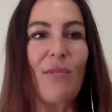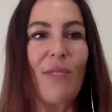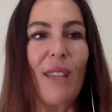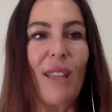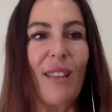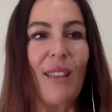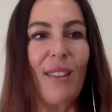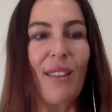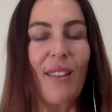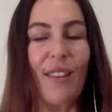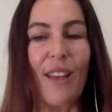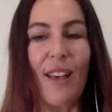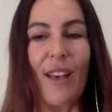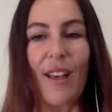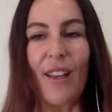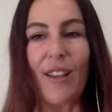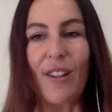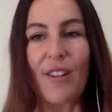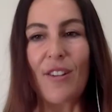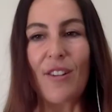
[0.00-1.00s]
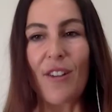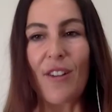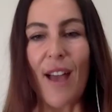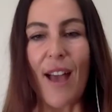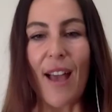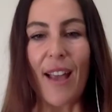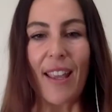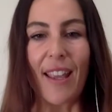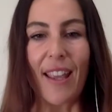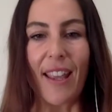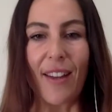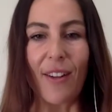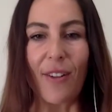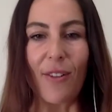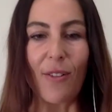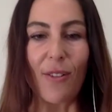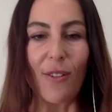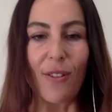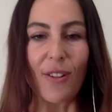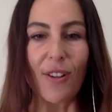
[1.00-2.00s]
with uh, neurohacking
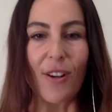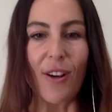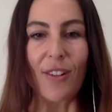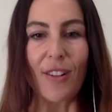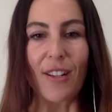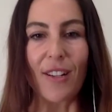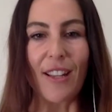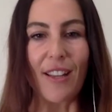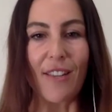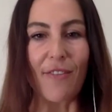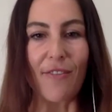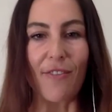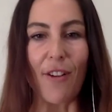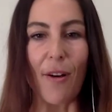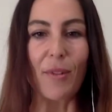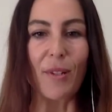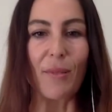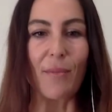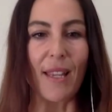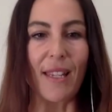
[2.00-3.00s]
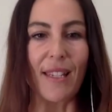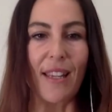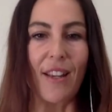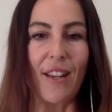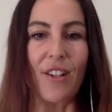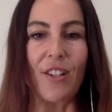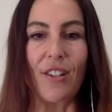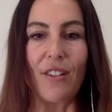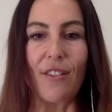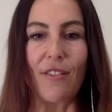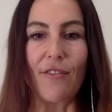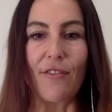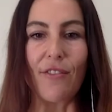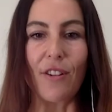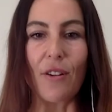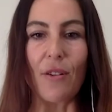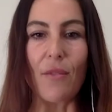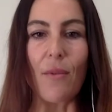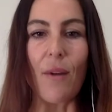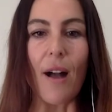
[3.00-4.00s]
or cognitive optimization for
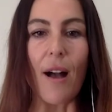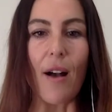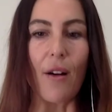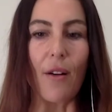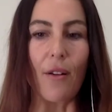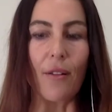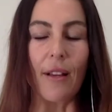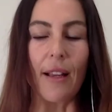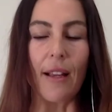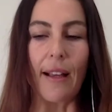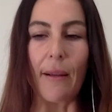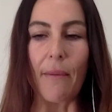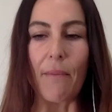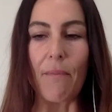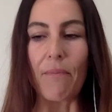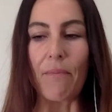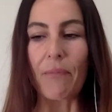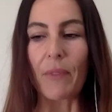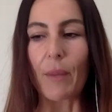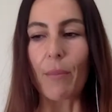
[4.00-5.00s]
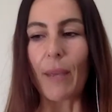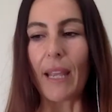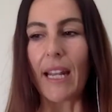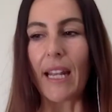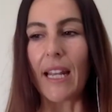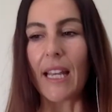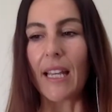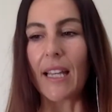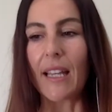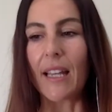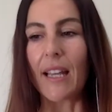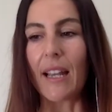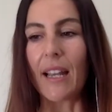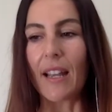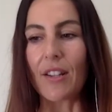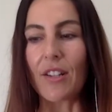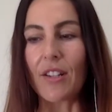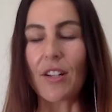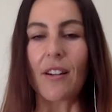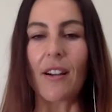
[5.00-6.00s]
a while. Um, being a, a,
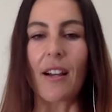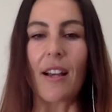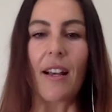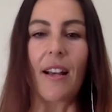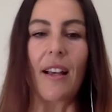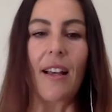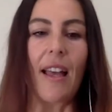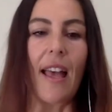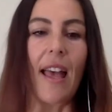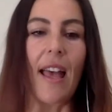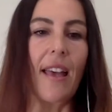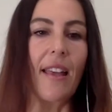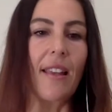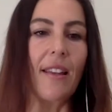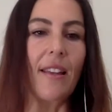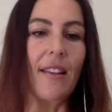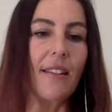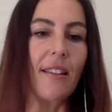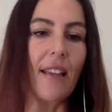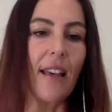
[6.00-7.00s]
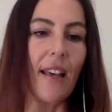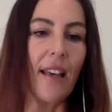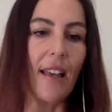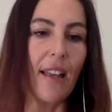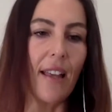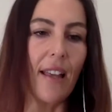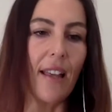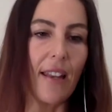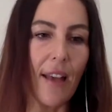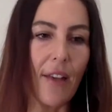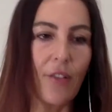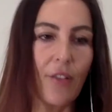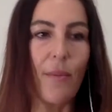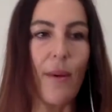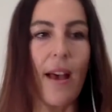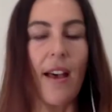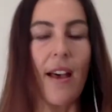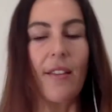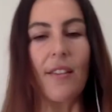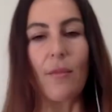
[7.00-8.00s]
lecturer and uh, a
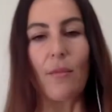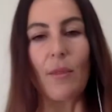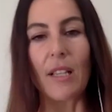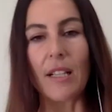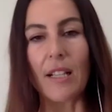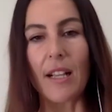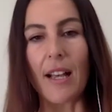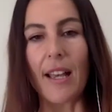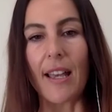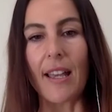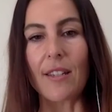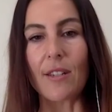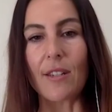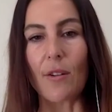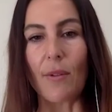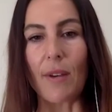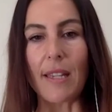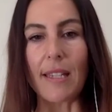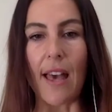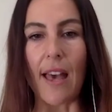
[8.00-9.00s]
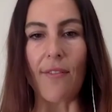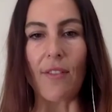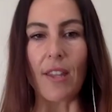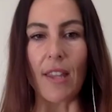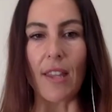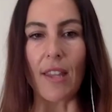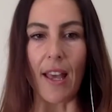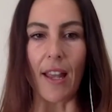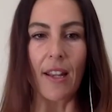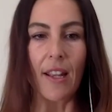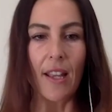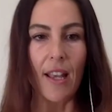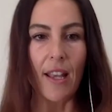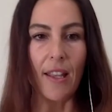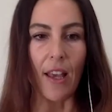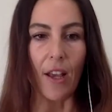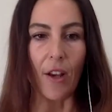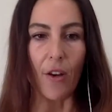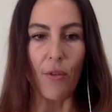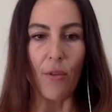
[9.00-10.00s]
naturopath, and with clients, always having that
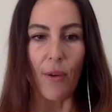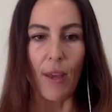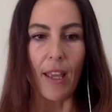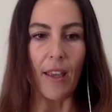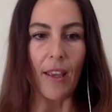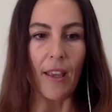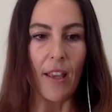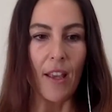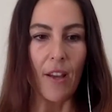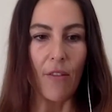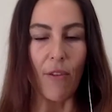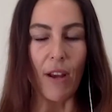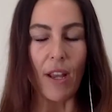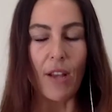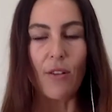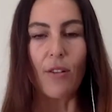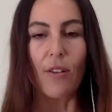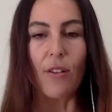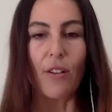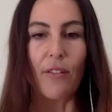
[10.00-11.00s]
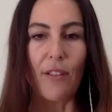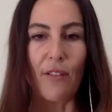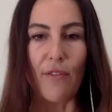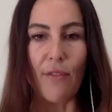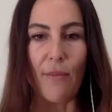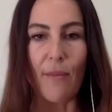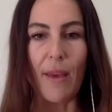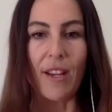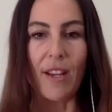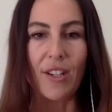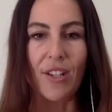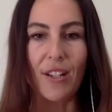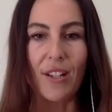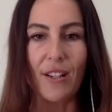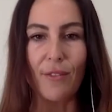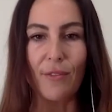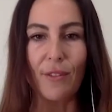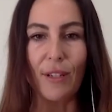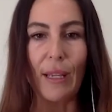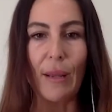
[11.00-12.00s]
that quick recall of information
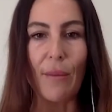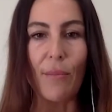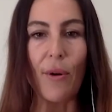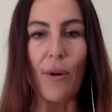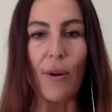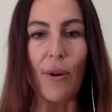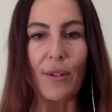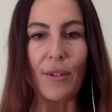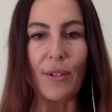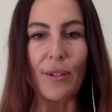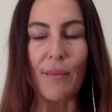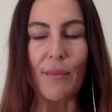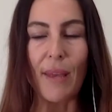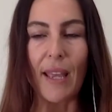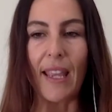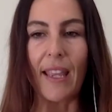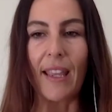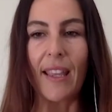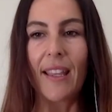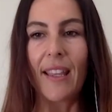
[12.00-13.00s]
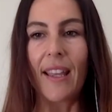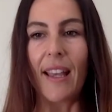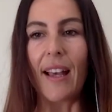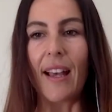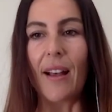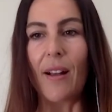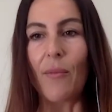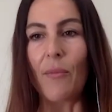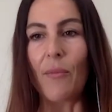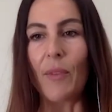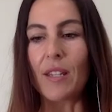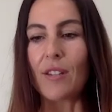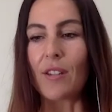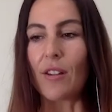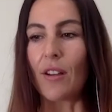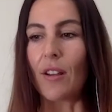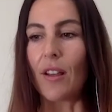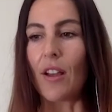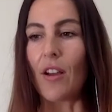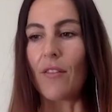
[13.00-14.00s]
is really important to me. Um, and so
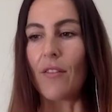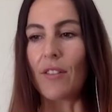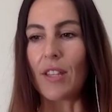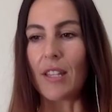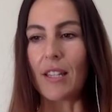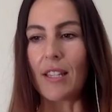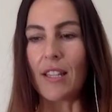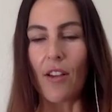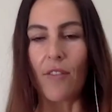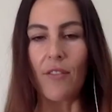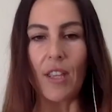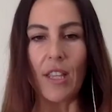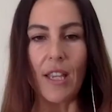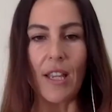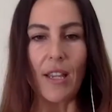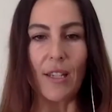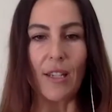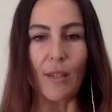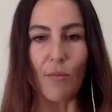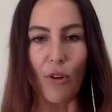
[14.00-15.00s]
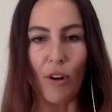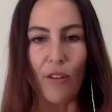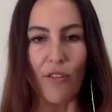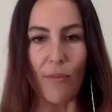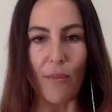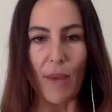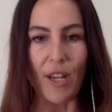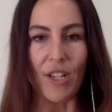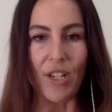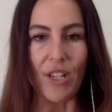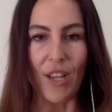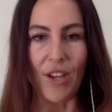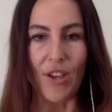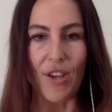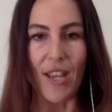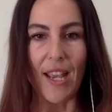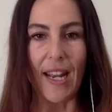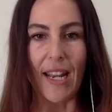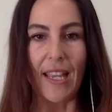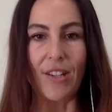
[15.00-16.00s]
over the over the years, the more information that you
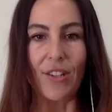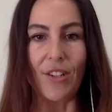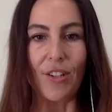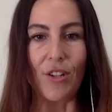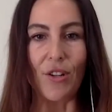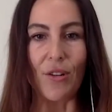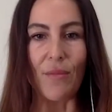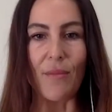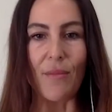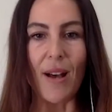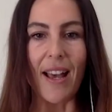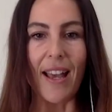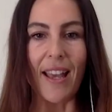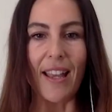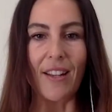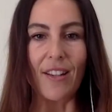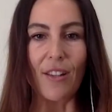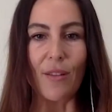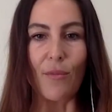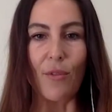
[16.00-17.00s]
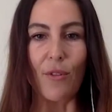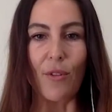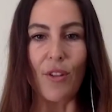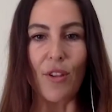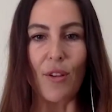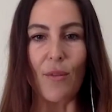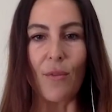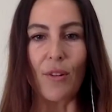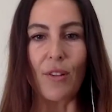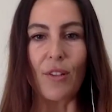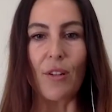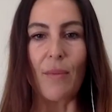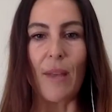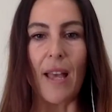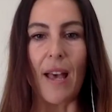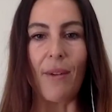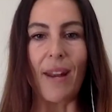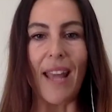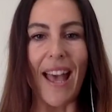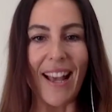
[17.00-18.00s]
get into your mind, the more you want to be
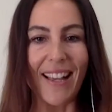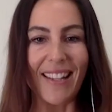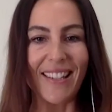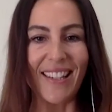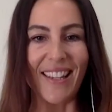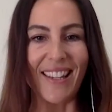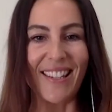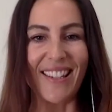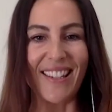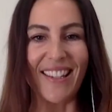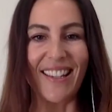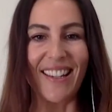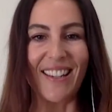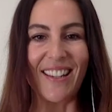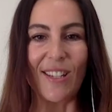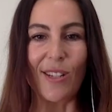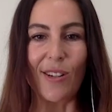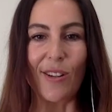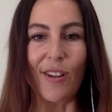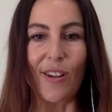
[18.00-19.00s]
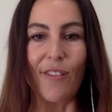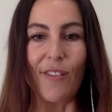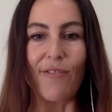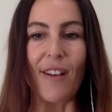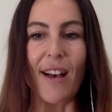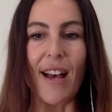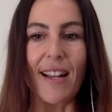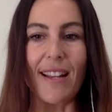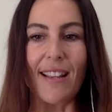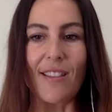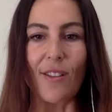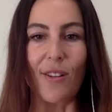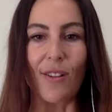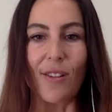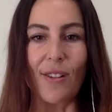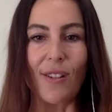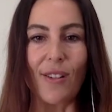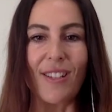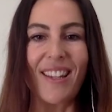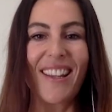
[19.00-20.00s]
able to access it. And so finding yep.
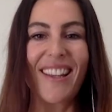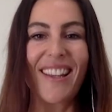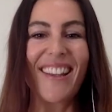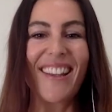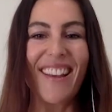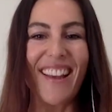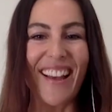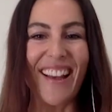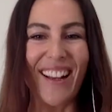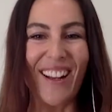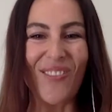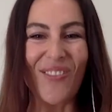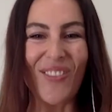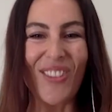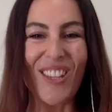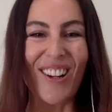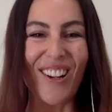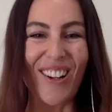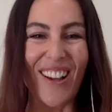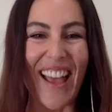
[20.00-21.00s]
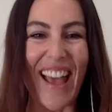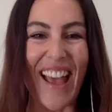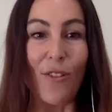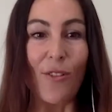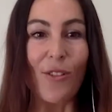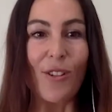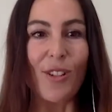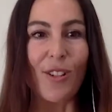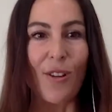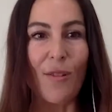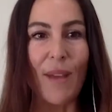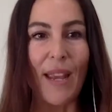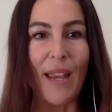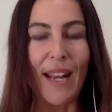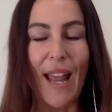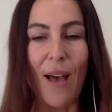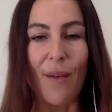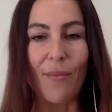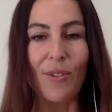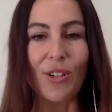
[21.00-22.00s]
those um, you know, and also being
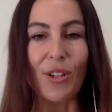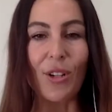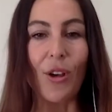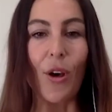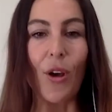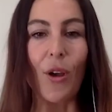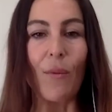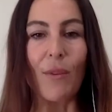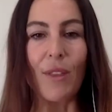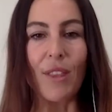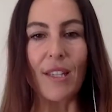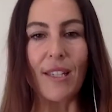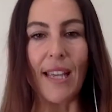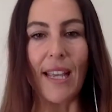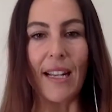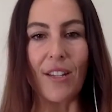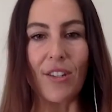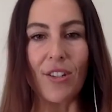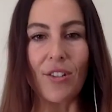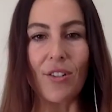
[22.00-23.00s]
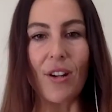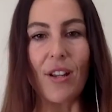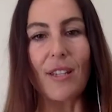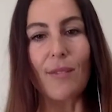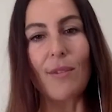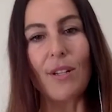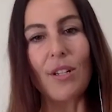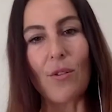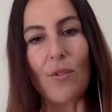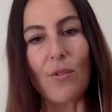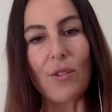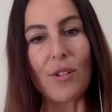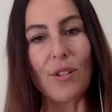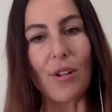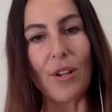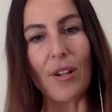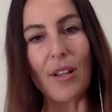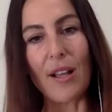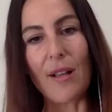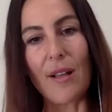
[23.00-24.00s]
able to cope with the daily stress, which
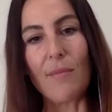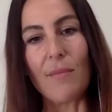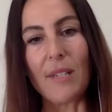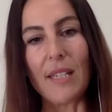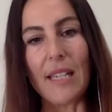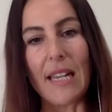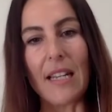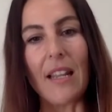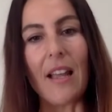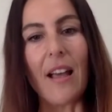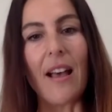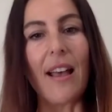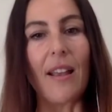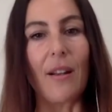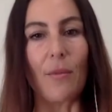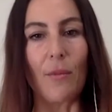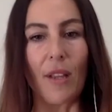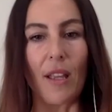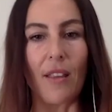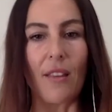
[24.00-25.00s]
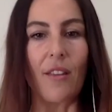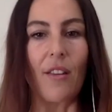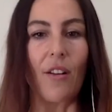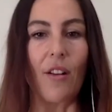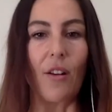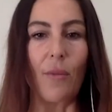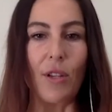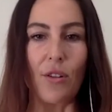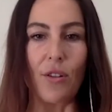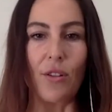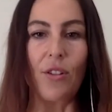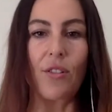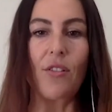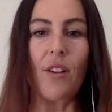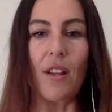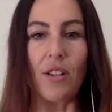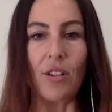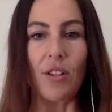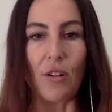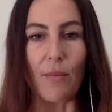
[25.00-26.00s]
also comes in line with, you know, when you're
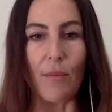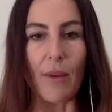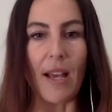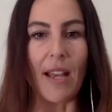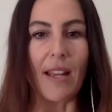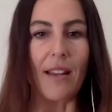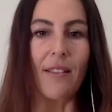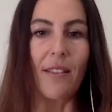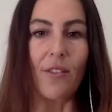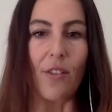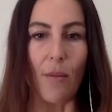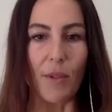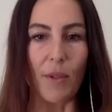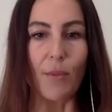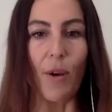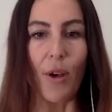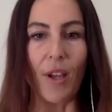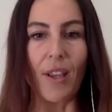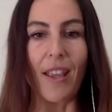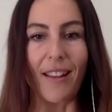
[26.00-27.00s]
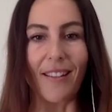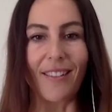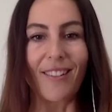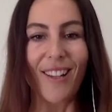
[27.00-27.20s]
stressed, your mind stops working